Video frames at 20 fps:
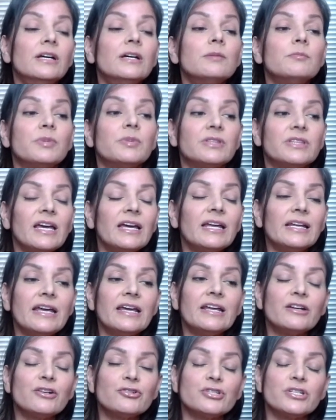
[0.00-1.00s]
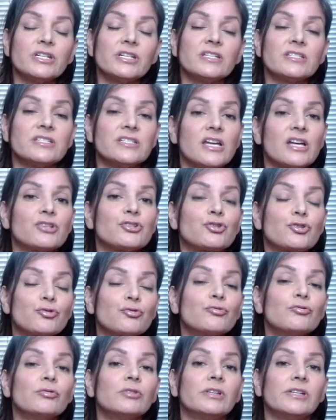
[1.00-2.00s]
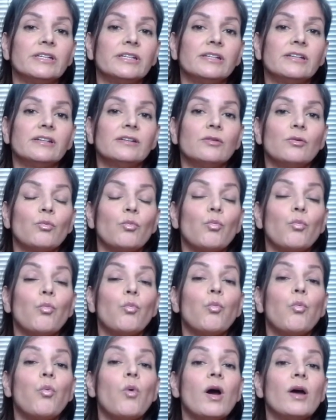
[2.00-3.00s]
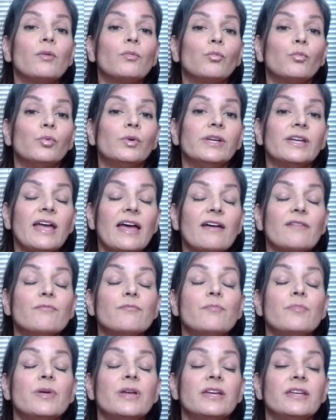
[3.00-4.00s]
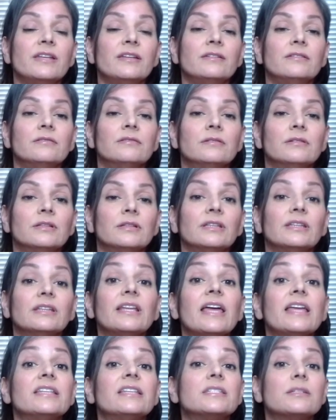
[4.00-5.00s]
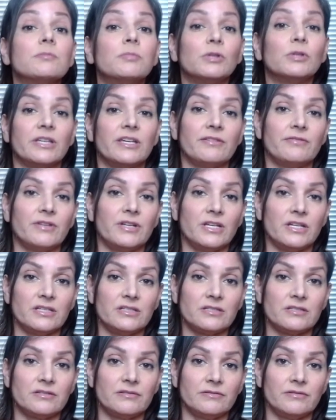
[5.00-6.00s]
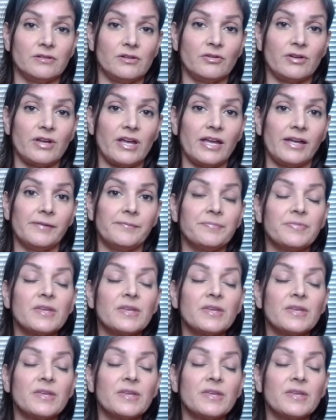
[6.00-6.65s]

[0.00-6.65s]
But that energy is not truly what we have been led to believe it is, okay?